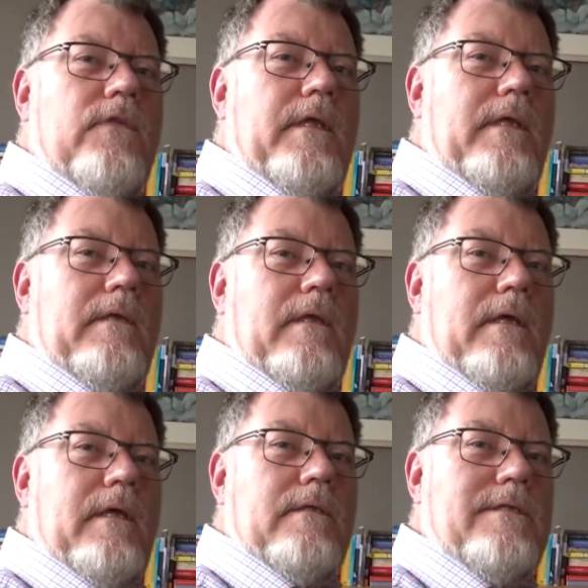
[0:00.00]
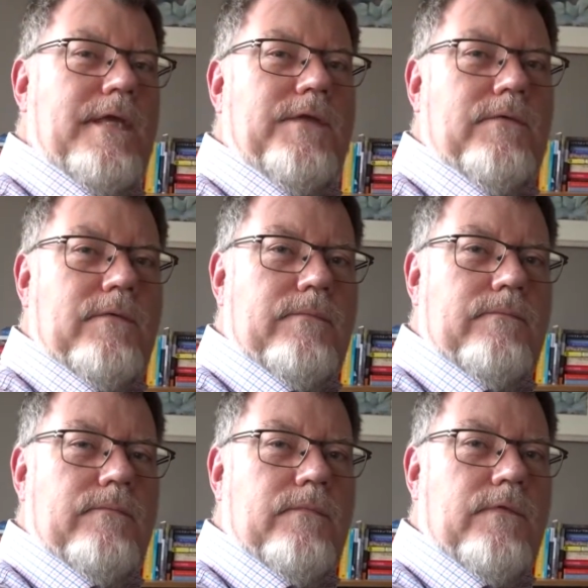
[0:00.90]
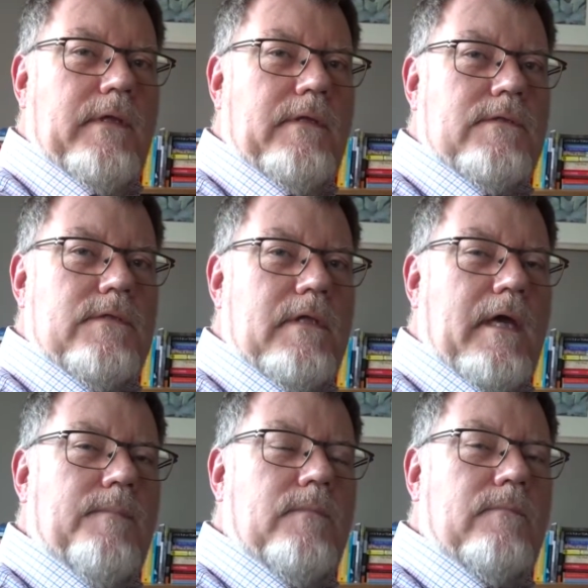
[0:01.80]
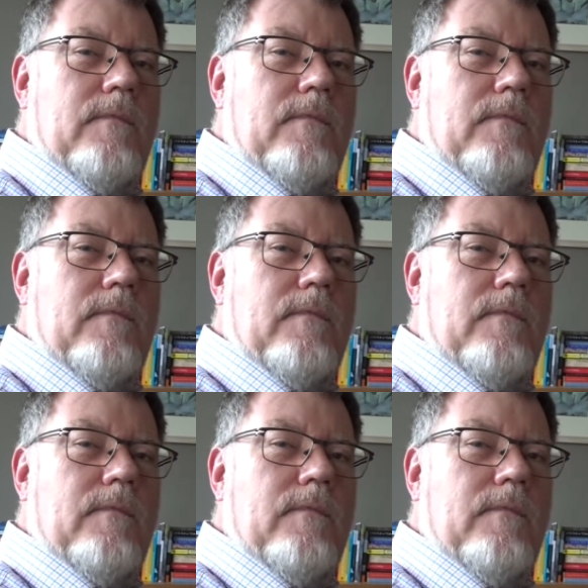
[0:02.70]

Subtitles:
the technical things that I'm